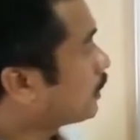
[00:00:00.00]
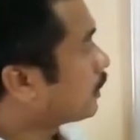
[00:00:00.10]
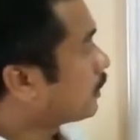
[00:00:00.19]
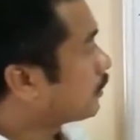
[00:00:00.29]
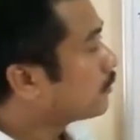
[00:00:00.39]

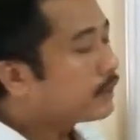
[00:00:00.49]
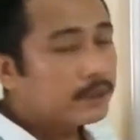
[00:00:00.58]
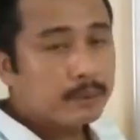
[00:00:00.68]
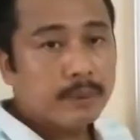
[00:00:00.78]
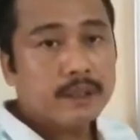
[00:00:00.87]
if the
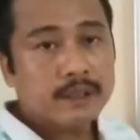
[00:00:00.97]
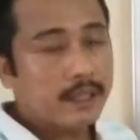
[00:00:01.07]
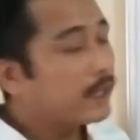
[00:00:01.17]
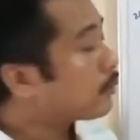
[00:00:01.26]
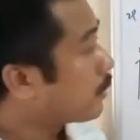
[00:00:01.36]
spins
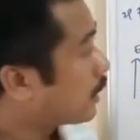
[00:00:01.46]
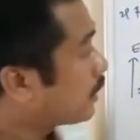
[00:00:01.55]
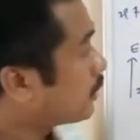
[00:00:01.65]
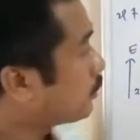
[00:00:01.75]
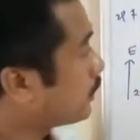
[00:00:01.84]
align parallel
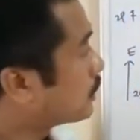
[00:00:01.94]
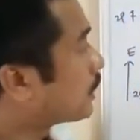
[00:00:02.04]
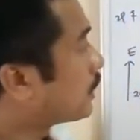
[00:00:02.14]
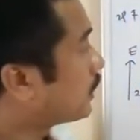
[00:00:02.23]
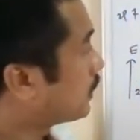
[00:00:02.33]
to each
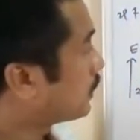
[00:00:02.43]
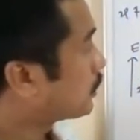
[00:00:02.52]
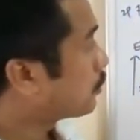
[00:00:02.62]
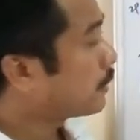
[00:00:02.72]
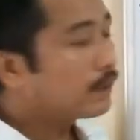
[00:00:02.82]
other, that is
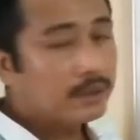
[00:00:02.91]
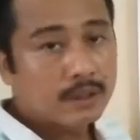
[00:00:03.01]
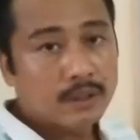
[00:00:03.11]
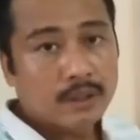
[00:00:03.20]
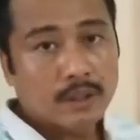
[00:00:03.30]

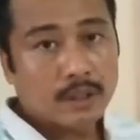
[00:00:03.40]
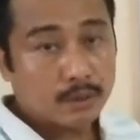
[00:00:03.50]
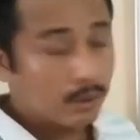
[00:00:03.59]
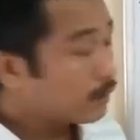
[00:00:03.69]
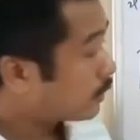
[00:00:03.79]

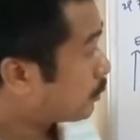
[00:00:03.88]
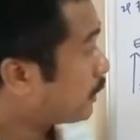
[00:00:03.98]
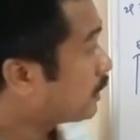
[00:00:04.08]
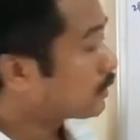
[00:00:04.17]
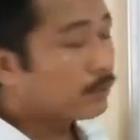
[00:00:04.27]
total spin
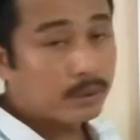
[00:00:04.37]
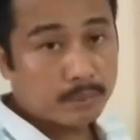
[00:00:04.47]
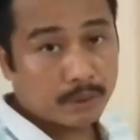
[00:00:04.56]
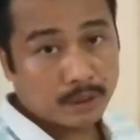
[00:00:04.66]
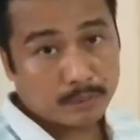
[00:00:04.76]
is going to
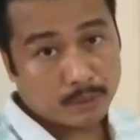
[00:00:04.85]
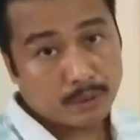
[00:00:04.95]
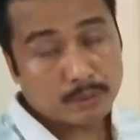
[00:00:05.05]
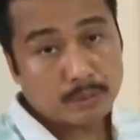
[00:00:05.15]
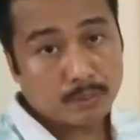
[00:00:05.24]
become equal
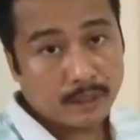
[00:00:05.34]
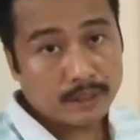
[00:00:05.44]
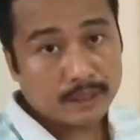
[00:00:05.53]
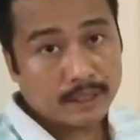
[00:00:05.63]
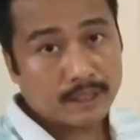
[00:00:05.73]
to 1,
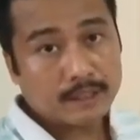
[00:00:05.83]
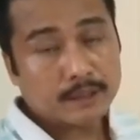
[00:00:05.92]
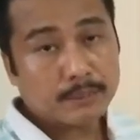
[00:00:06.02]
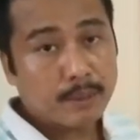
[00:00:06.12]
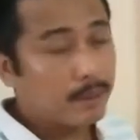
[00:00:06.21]
and the
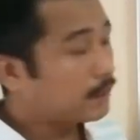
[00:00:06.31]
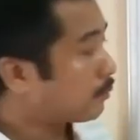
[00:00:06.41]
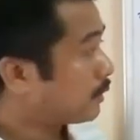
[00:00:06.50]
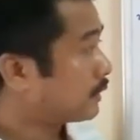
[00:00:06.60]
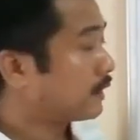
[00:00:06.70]
spin
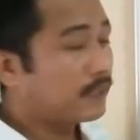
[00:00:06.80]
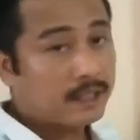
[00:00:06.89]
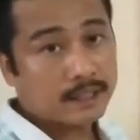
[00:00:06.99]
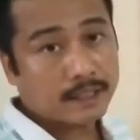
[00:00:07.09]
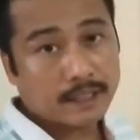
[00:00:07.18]
multiplicity in
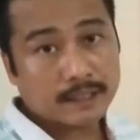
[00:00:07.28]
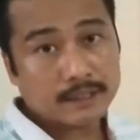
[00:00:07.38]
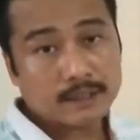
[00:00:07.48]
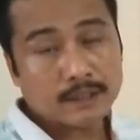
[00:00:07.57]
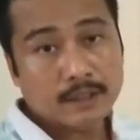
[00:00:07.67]
that
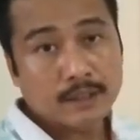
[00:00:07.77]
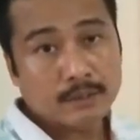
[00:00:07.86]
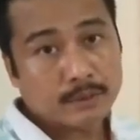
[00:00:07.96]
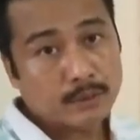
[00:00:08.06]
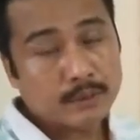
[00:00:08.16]
case,
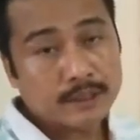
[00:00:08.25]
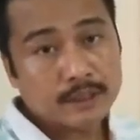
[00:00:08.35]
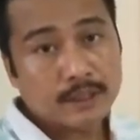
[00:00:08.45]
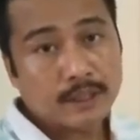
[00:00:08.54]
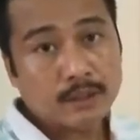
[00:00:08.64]
if you use
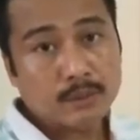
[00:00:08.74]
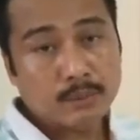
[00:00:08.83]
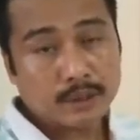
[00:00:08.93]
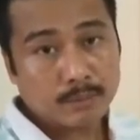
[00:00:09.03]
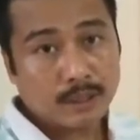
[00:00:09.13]
the
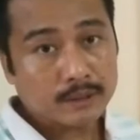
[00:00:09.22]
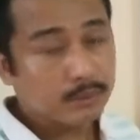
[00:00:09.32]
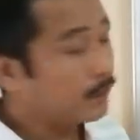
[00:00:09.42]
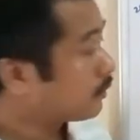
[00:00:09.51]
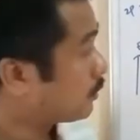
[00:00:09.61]
2s plus
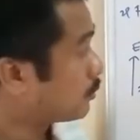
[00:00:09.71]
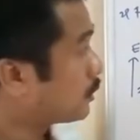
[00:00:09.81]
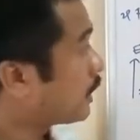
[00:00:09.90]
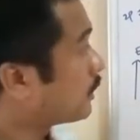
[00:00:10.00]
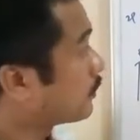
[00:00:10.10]
1
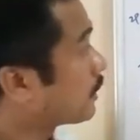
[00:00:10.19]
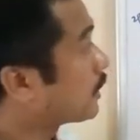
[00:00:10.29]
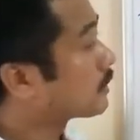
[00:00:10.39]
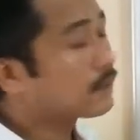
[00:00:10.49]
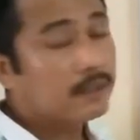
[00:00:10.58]
formula, you
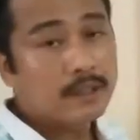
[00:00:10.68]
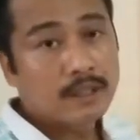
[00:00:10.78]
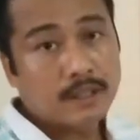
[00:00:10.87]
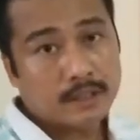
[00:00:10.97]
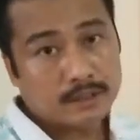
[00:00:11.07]
get
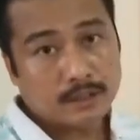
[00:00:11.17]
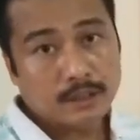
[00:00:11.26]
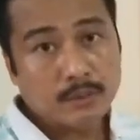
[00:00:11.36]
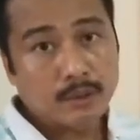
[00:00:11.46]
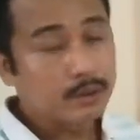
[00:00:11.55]
is
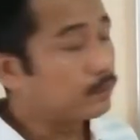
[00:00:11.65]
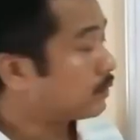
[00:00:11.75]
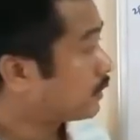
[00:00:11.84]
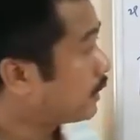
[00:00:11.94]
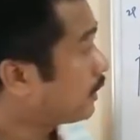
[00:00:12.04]
equal to
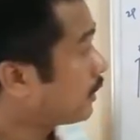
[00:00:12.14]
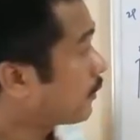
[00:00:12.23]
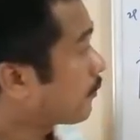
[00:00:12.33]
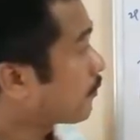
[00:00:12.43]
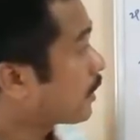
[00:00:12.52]
3,
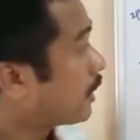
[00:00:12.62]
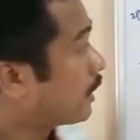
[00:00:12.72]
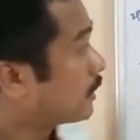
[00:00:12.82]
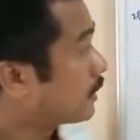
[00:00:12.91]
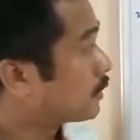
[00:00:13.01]

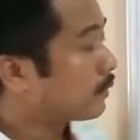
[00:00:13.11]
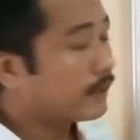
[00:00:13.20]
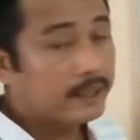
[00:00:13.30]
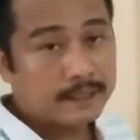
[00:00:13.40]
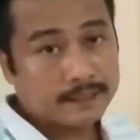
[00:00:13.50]
and that is why
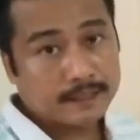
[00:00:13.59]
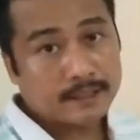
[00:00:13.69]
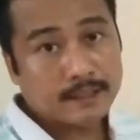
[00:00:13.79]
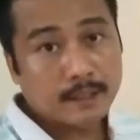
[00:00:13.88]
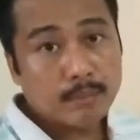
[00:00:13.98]
that is the
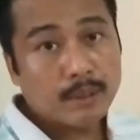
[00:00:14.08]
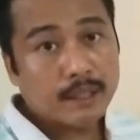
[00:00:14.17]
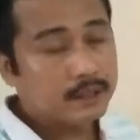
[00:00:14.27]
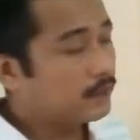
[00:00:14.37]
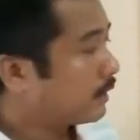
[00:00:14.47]
triplet
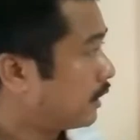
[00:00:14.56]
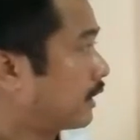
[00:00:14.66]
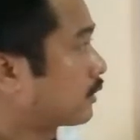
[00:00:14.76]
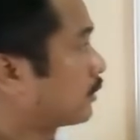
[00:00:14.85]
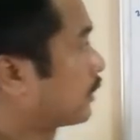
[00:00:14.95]

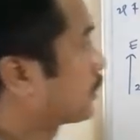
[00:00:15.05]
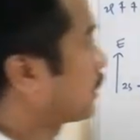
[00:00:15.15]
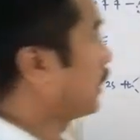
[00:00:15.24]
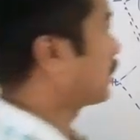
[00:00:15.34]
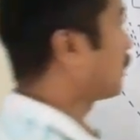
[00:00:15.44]
electronic state.